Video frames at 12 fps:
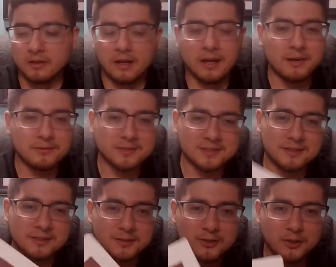obviously
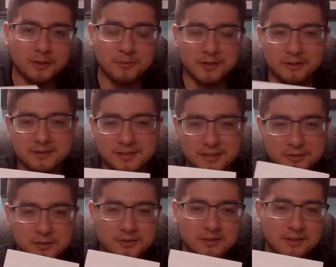the term here is
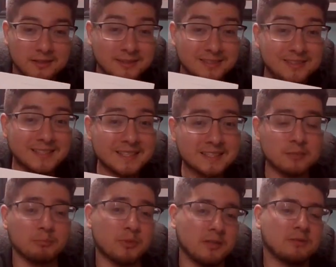interesting, the
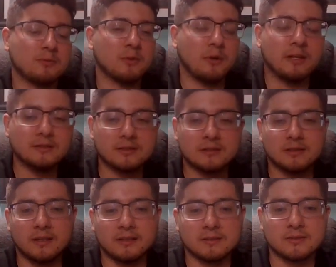discipline of grace.
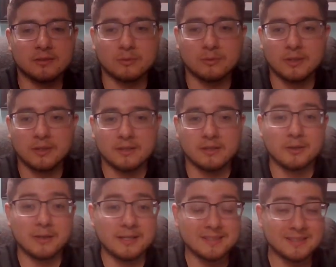And so there
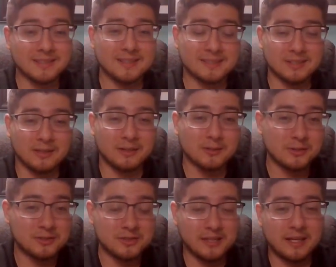is this
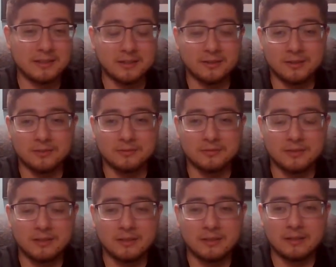understanding of
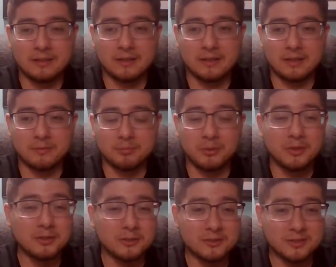
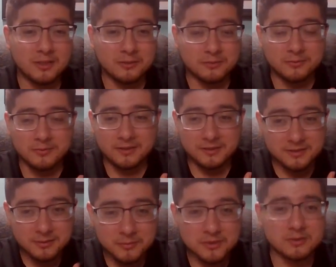putting yourself in the
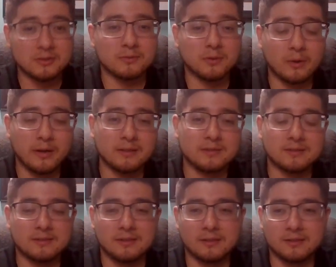submission of Christ,